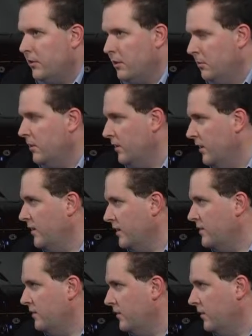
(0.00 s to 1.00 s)
for anyone in
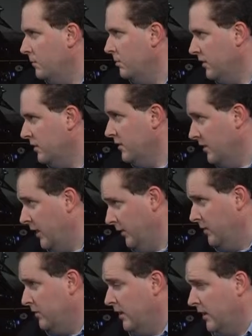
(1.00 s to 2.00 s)
this political
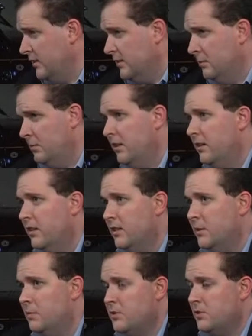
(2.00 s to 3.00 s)
climate, honestly. But
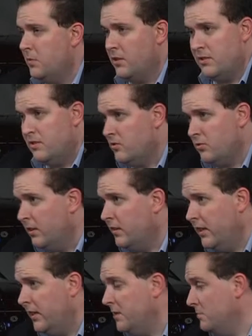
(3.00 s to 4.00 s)
Commissioner Sparks is a strong
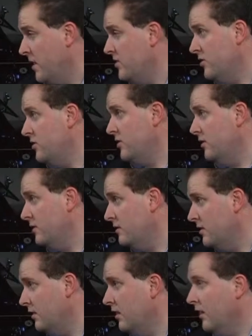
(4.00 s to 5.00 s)
candidate. His message is
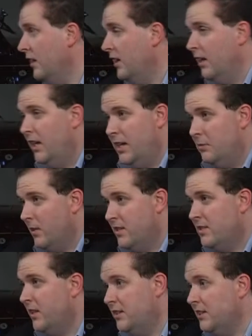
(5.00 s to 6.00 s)
consistent. He
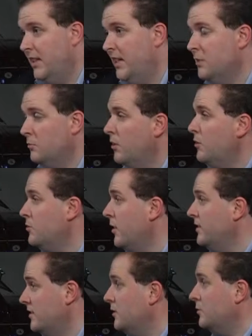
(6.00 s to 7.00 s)
resonates. He is one who
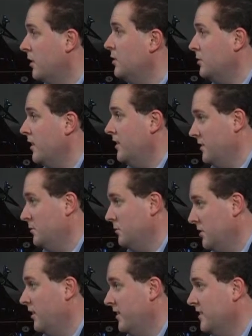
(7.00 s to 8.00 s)
transcends racial lines, as
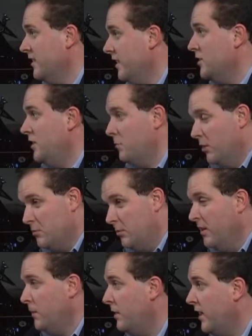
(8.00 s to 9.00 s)
we saw in this election. He works
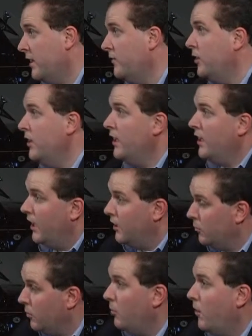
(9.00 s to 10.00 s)
well in the black community,
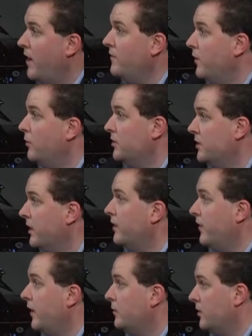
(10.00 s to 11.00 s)
and the rural white voters
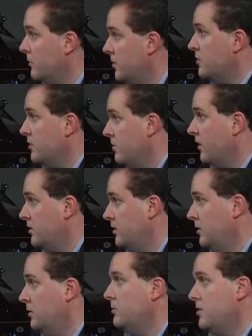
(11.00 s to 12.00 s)
identify with Commissioner Sparks
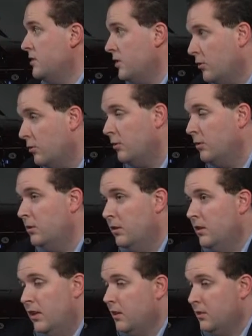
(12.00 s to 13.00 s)
too, which is a
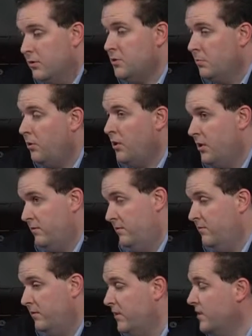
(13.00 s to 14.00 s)
crucial part
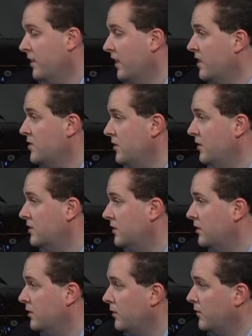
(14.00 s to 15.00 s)
of this election that's
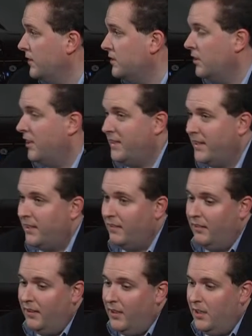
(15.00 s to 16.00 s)
going to determine this. So I think,
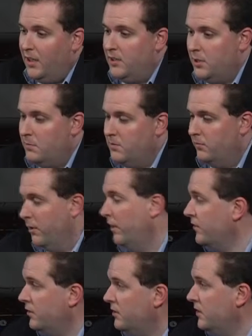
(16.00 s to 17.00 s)
in terms of
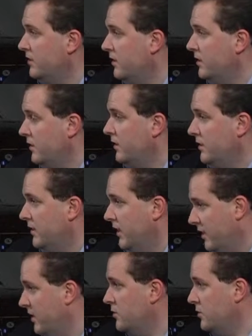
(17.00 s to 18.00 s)
revenue, he's
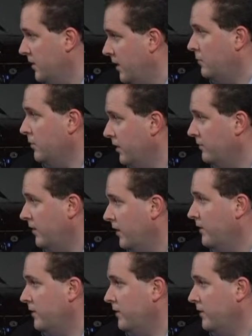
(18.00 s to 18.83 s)
got an issue how we're going to